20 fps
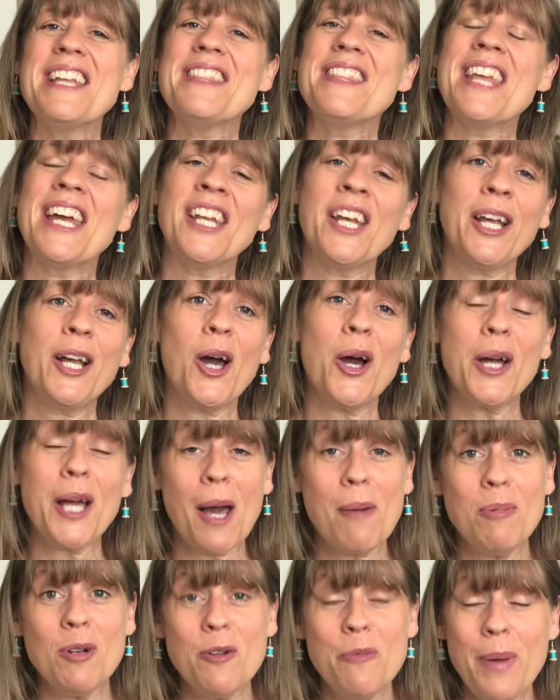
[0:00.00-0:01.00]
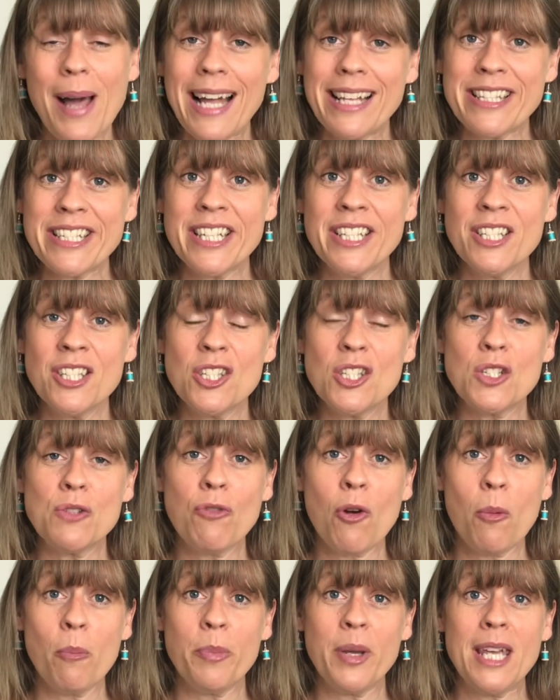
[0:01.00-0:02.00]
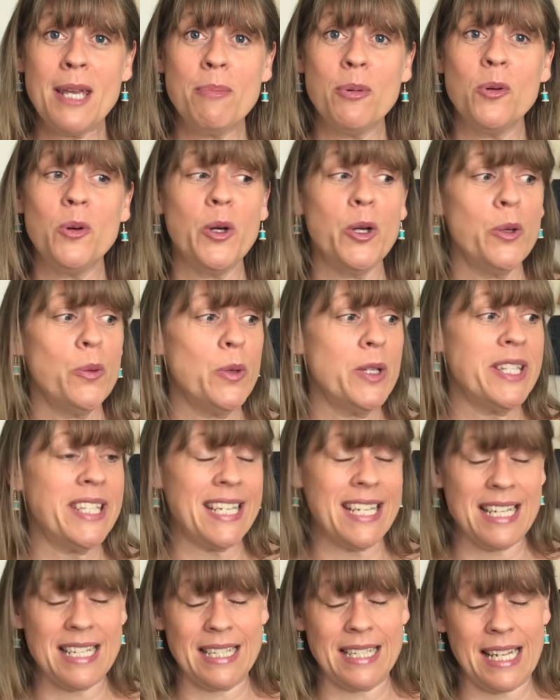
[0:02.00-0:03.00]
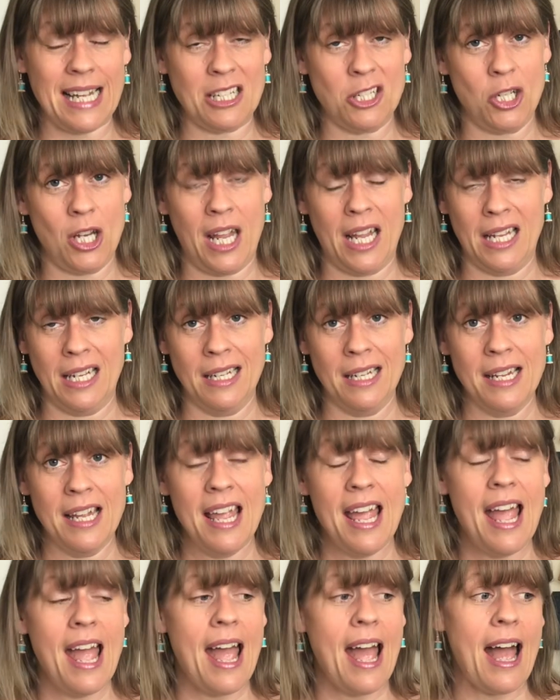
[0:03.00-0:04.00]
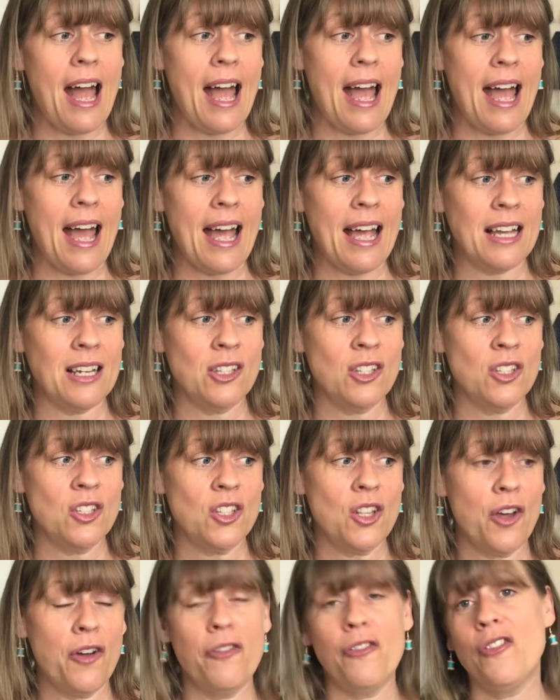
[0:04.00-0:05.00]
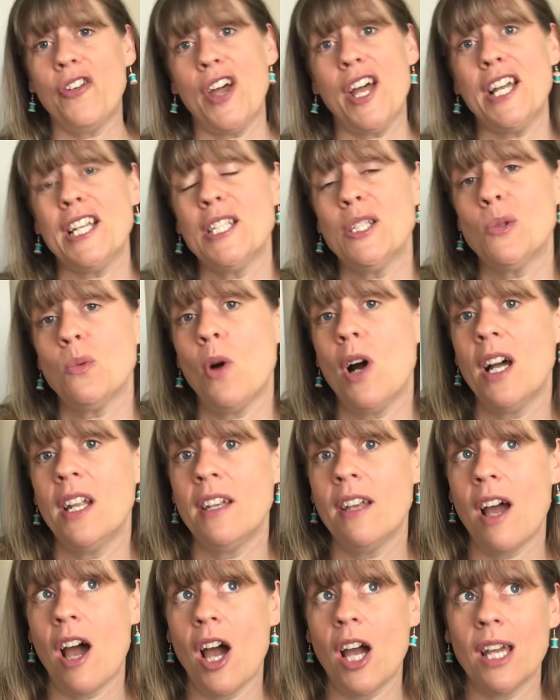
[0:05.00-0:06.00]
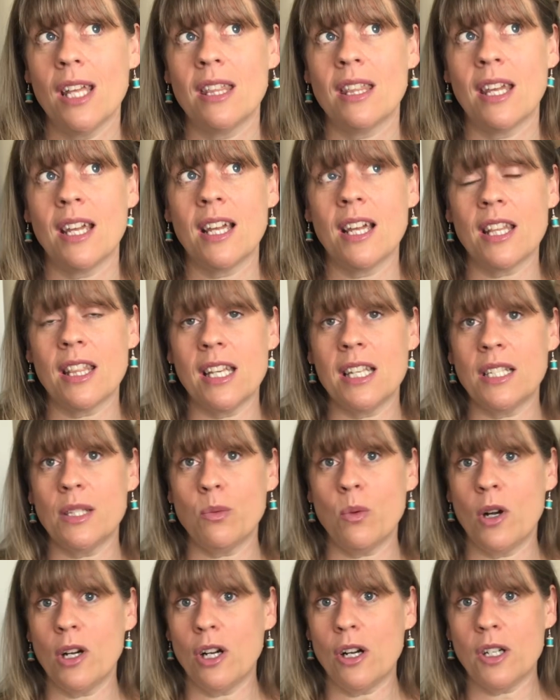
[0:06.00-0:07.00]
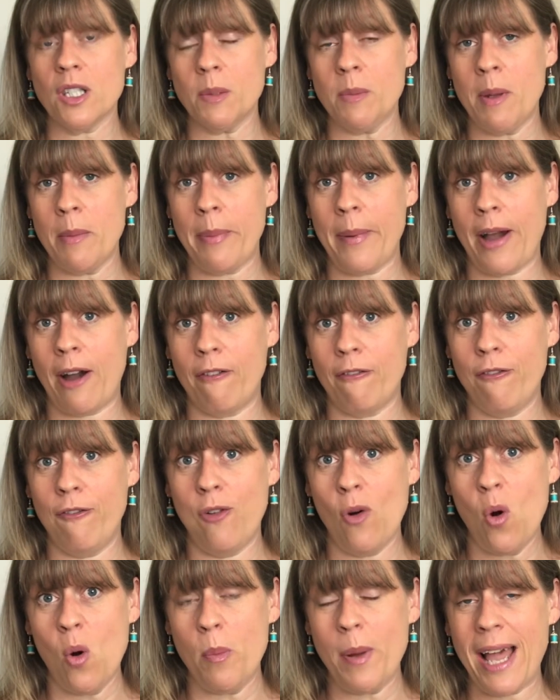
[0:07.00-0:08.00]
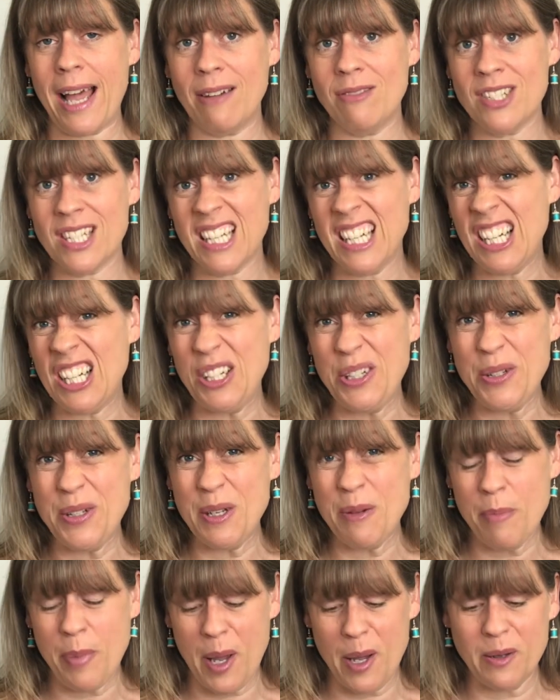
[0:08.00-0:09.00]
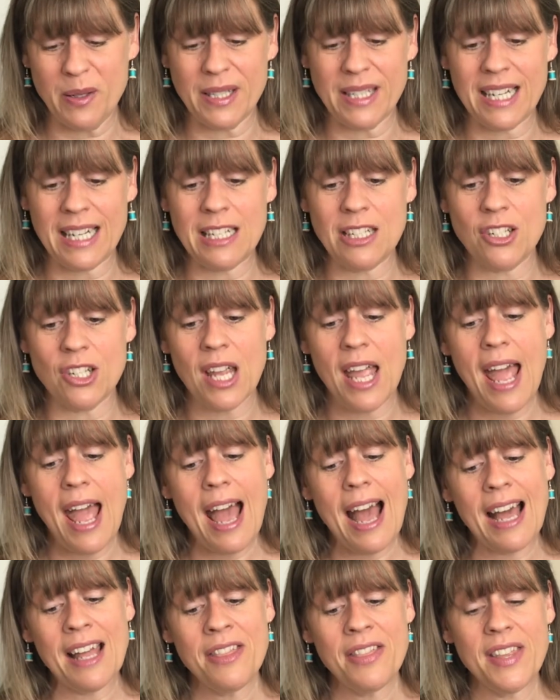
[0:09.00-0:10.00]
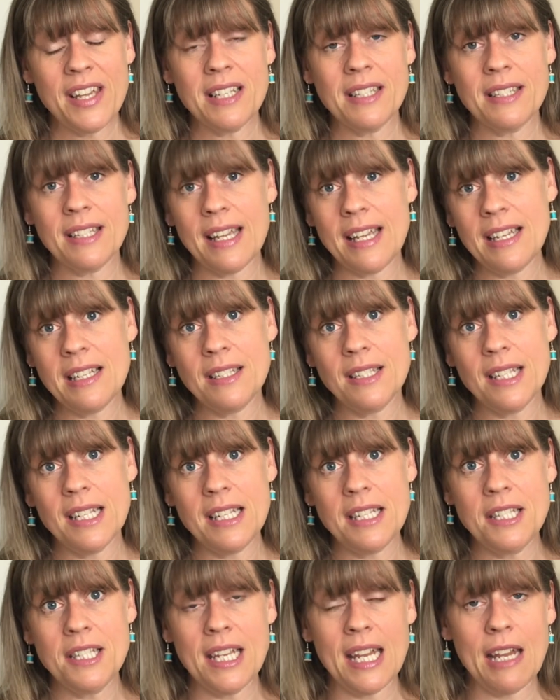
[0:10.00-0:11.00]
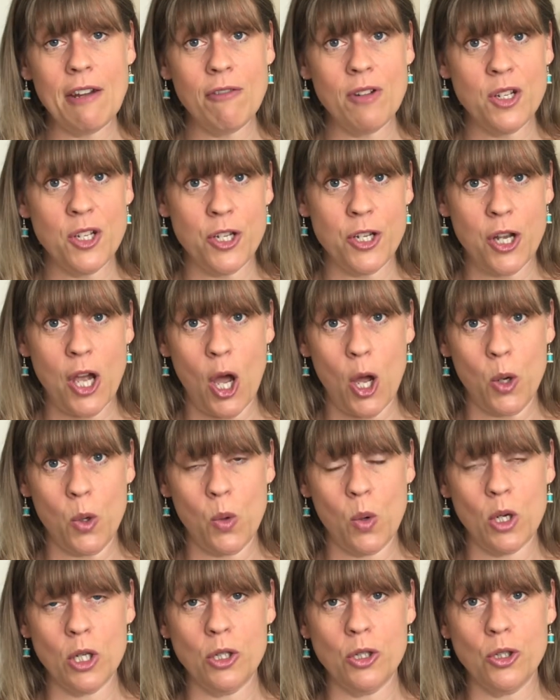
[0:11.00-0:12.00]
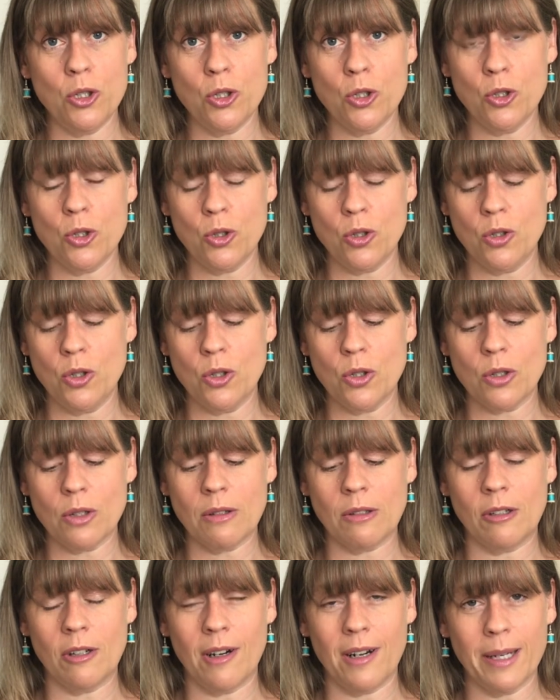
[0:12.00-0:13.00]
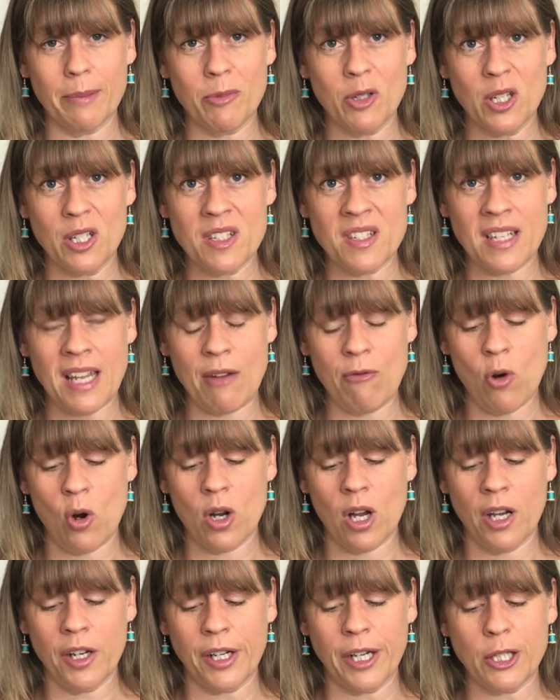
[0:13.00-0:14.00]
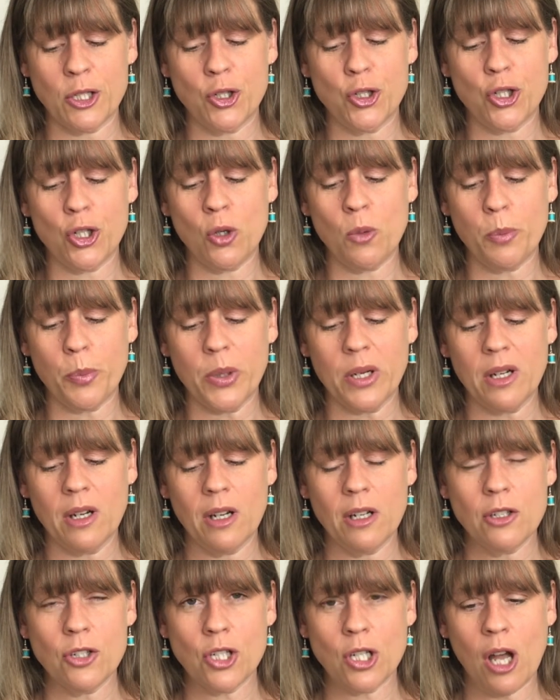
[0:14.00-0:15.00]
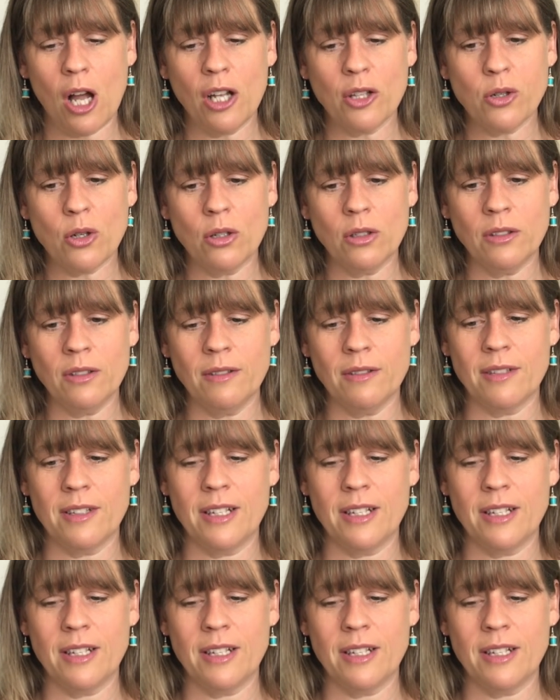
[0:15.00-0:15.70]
then I got a couple of patterns from people who were de-stashing and the first one I think this one cost me about four pounds including postage and this is the Deer and Doe oh I'm gonna say it wrong aren't I dupe chardon